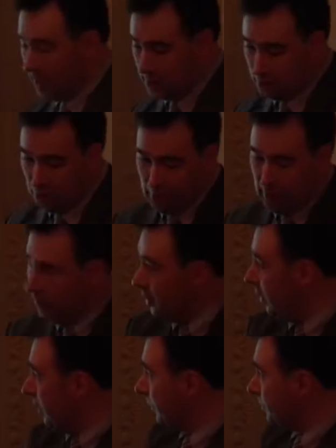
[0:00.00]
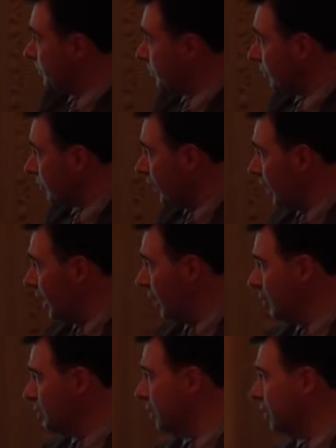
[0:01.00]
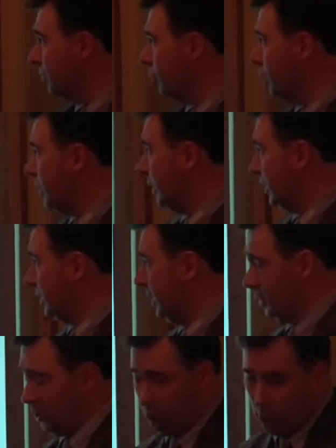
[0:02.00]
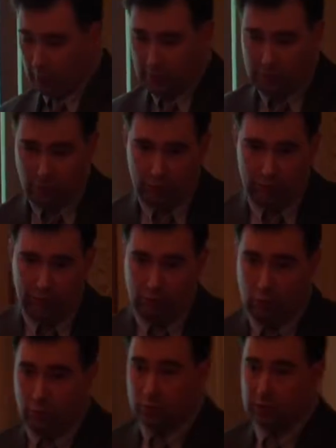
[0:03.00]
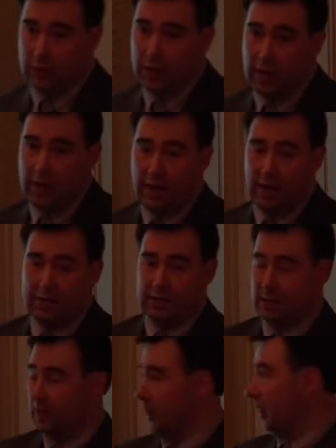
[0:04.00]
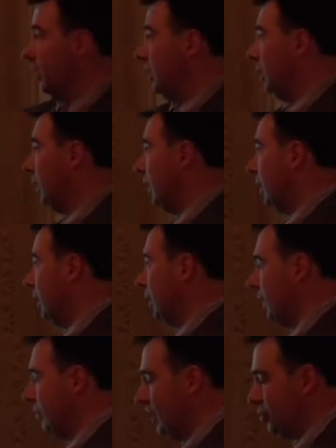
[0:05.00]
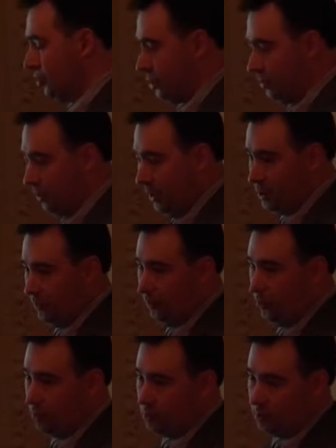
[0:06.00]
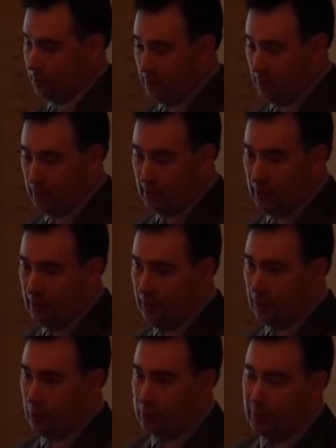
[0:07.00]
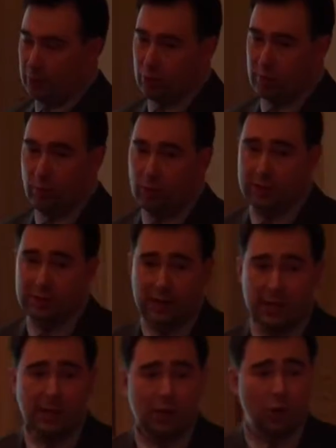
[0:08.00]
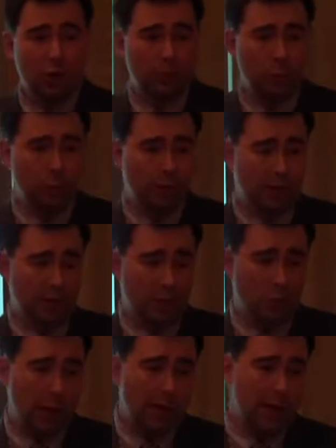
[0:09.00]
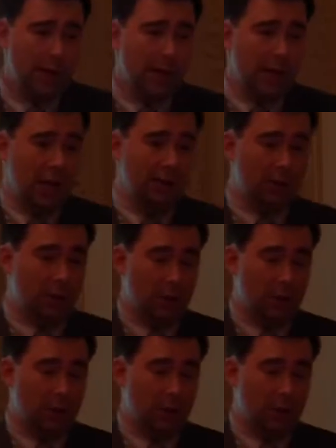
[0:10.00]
So our starting point is that inequality is often viewed as a major destabilizing force with respect to democracy, or to put it another way, if